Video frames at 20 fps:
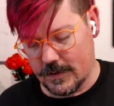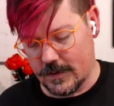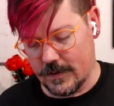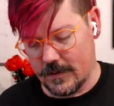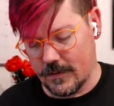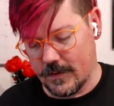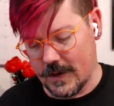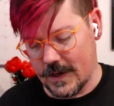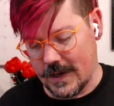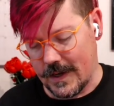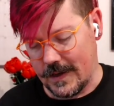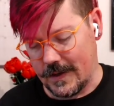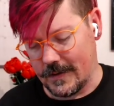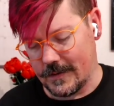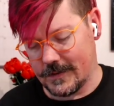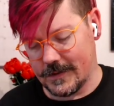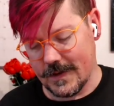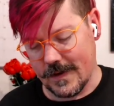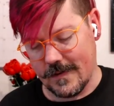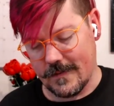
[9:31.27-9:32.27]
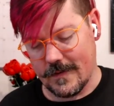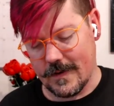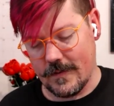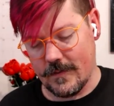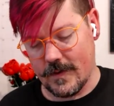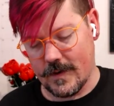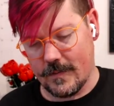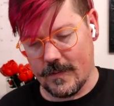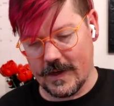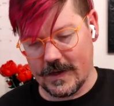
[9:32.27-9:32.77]
Okay, so I
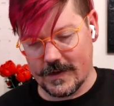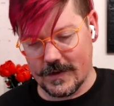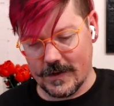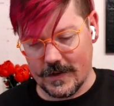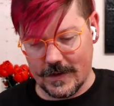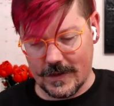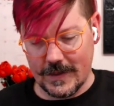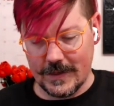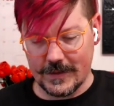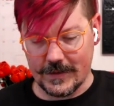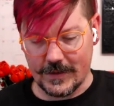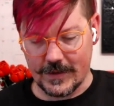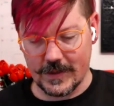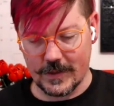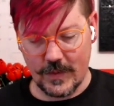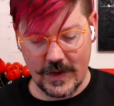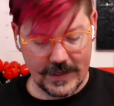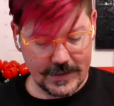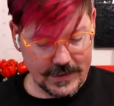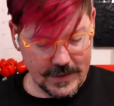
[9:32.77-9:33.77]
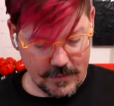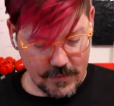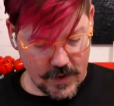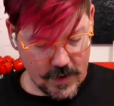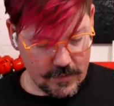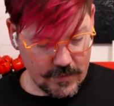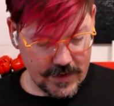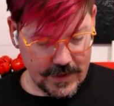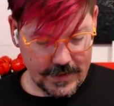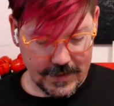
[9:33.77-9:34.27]
want to make sure that these are spaced
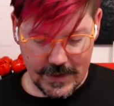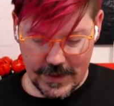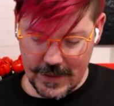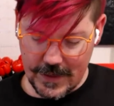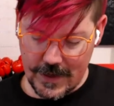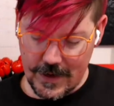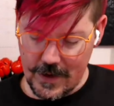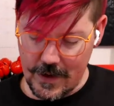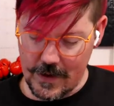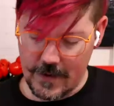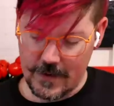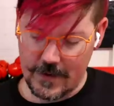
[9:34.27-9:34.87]
appropriately.